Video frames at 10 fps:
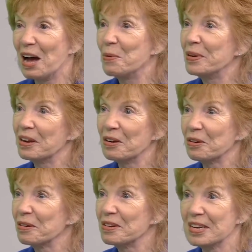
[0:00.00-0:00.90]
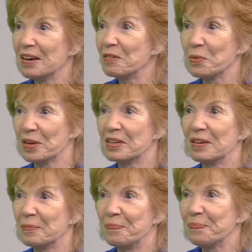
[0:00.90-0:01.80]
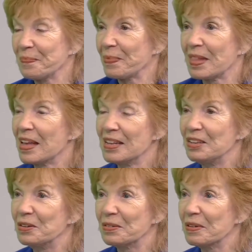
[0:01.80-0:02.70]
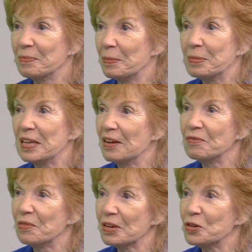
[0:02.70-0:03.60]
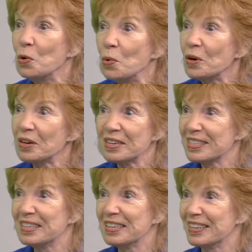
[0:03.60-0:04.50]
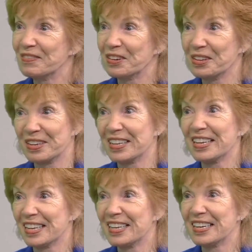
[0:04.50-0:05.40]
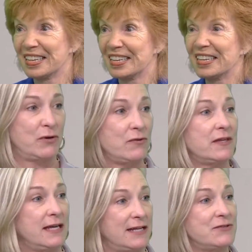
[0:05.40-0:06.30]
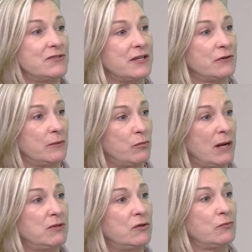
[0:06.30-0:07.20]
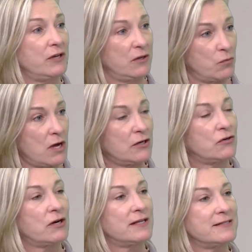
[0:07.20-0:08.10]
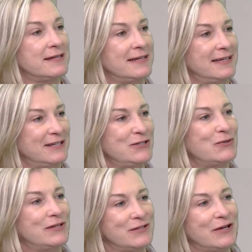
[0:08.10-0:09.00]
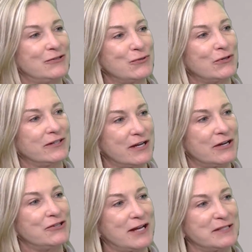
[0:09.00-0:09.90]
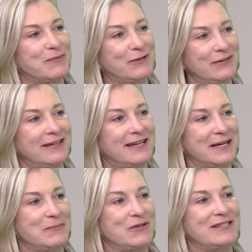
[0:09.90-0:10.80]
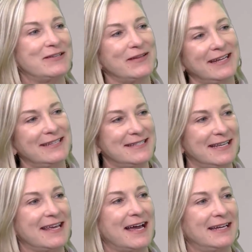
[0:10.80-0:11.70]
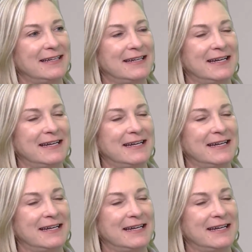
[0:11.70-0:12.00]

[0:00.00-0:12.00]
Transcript: I would encourage everyone to plan for a tour. We could do a tour of both the Cancer Center on Pueblo, and we could walk across and do a tour in Cottage Hospital, just so they could see that.